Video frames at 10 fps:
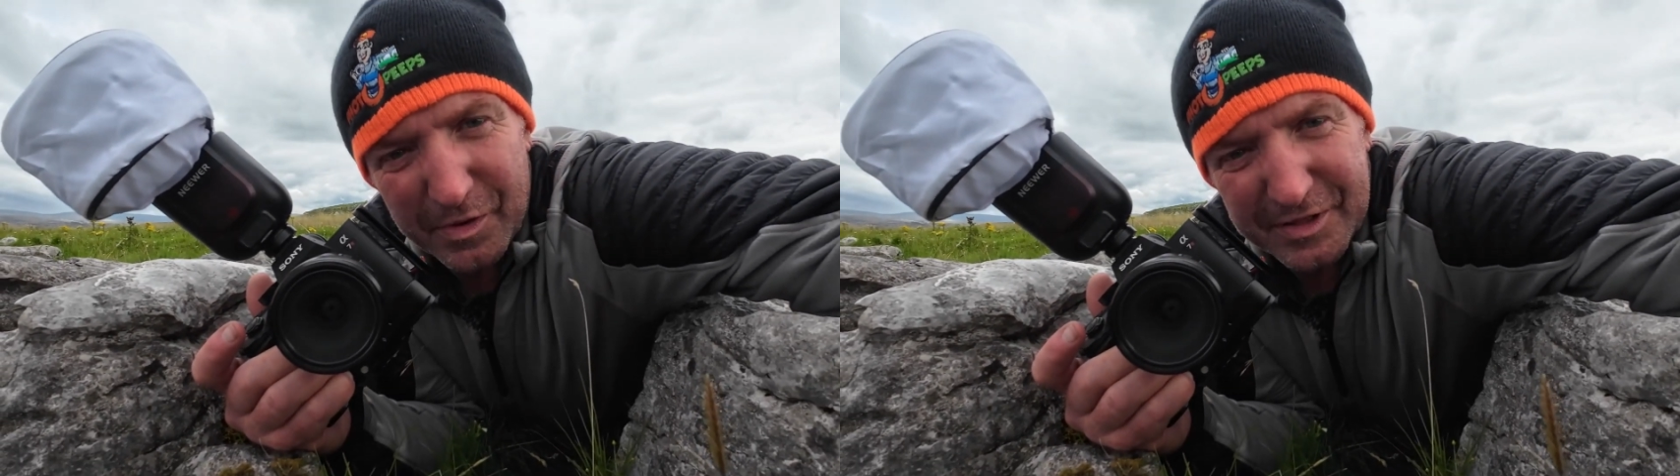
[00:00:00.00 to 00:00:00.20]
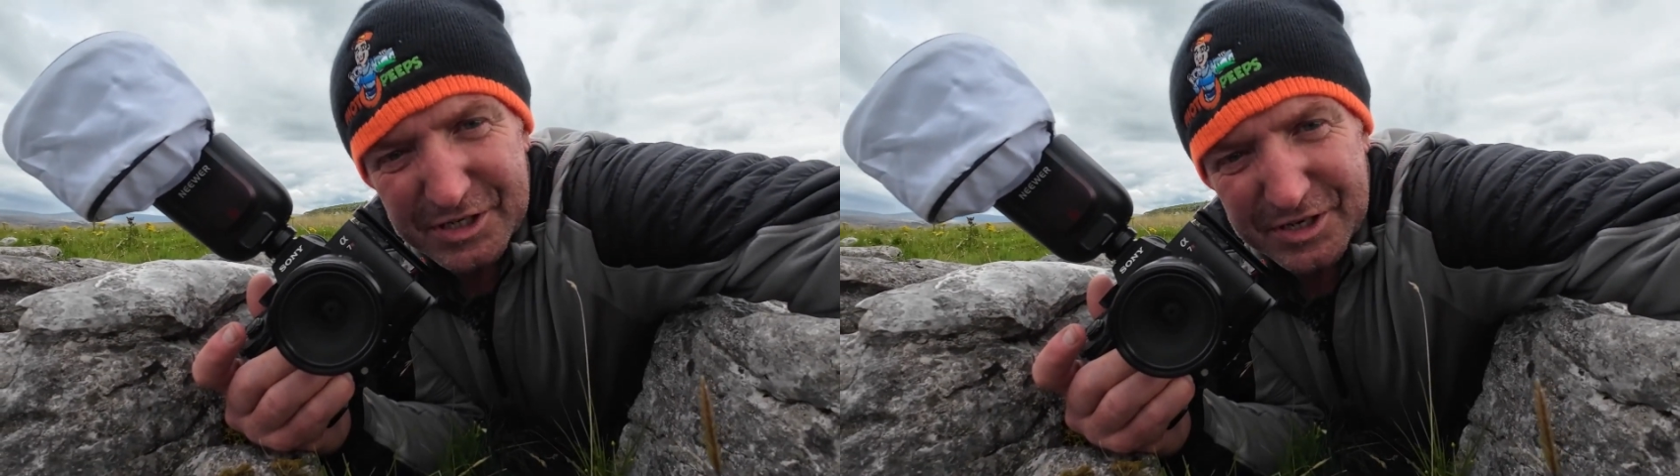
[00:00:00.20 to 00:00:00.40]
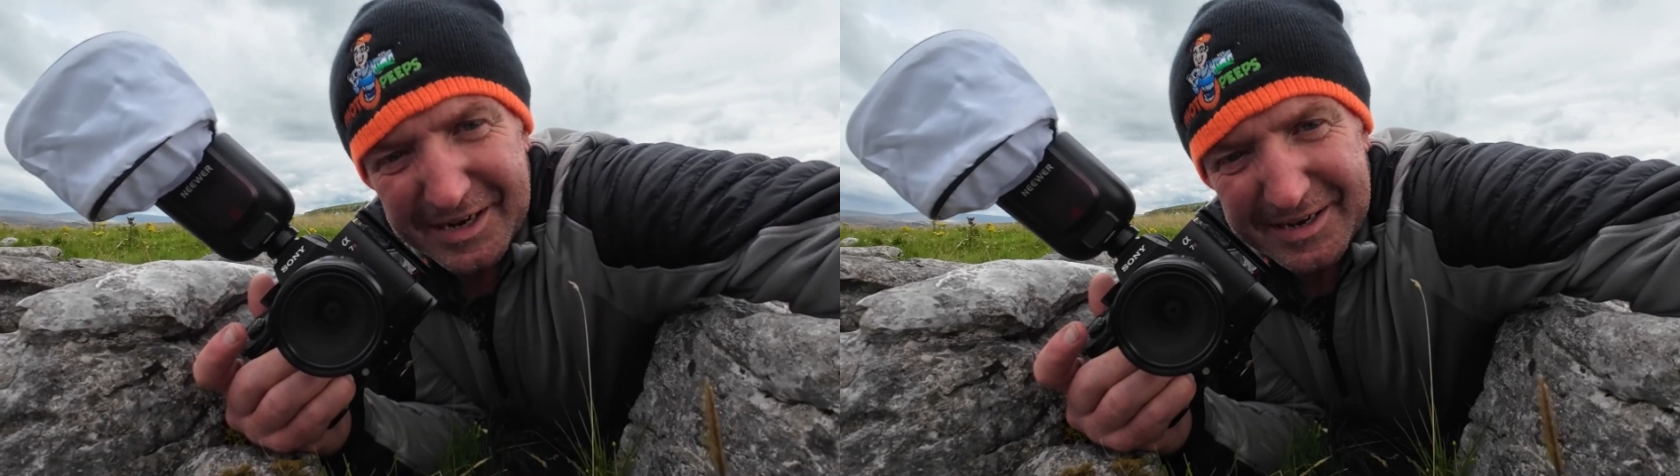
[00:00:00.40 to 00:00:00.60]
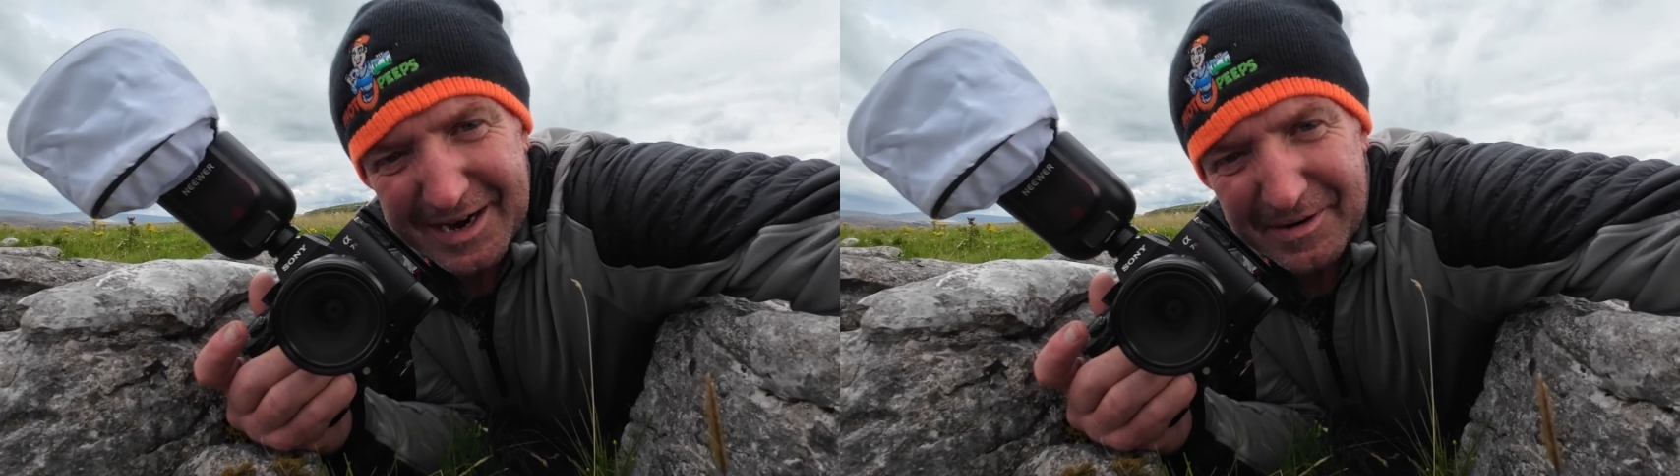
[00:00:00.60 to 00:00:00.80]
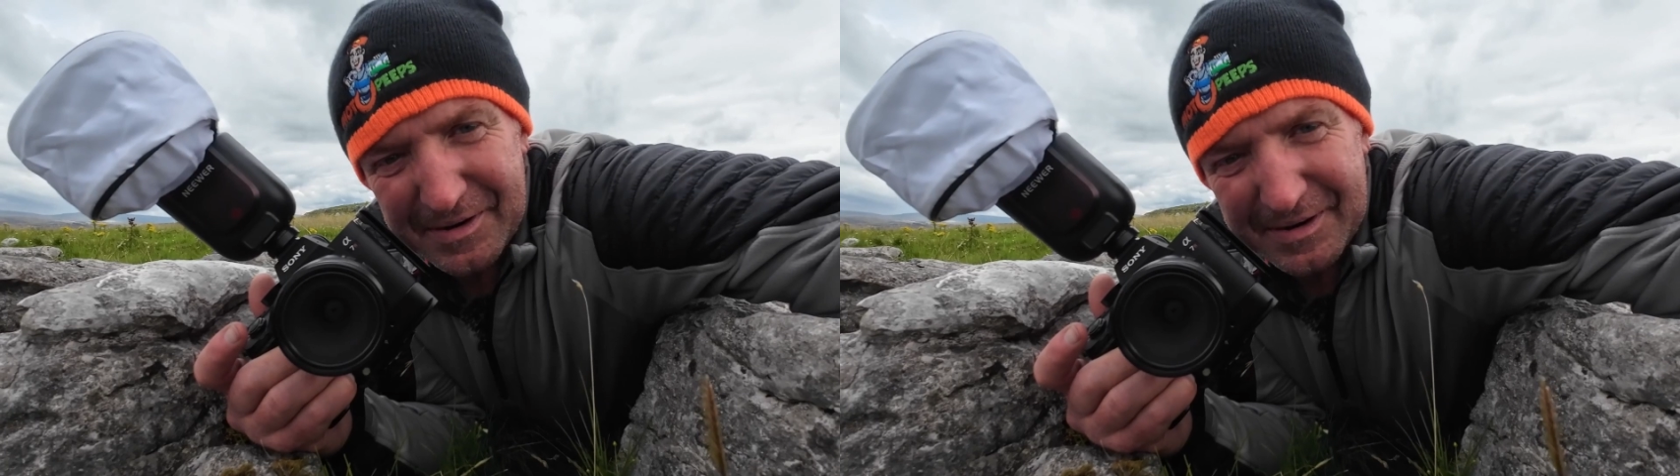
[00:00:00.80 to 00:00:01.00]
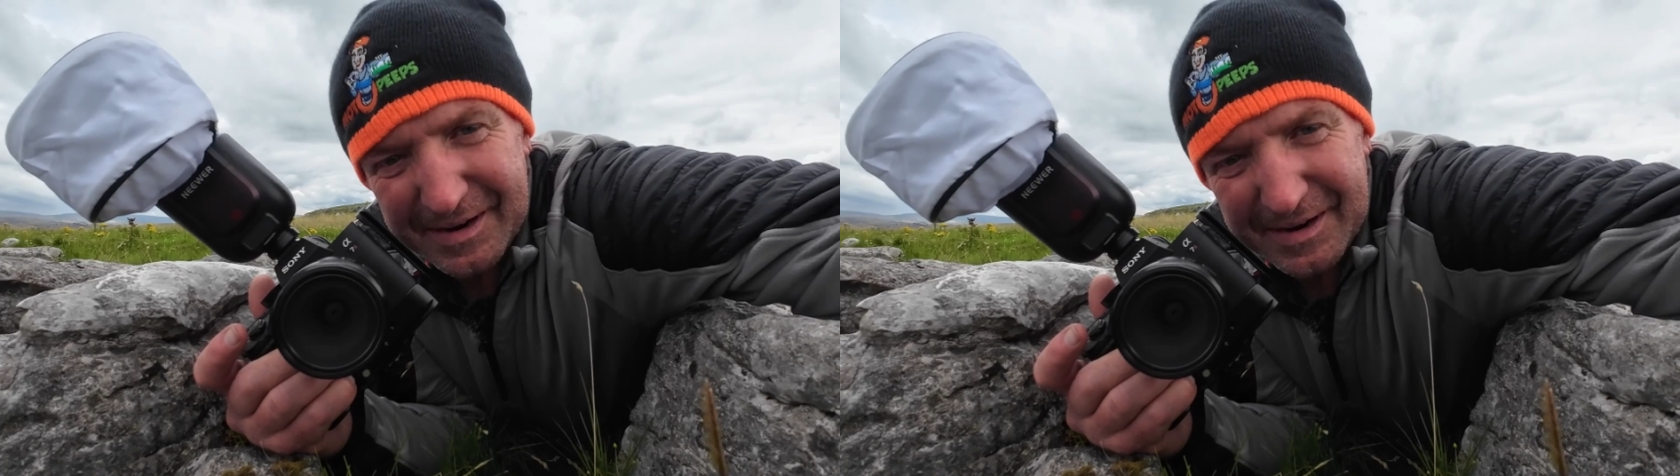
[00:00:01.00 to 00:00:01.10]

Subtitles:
on the screen now.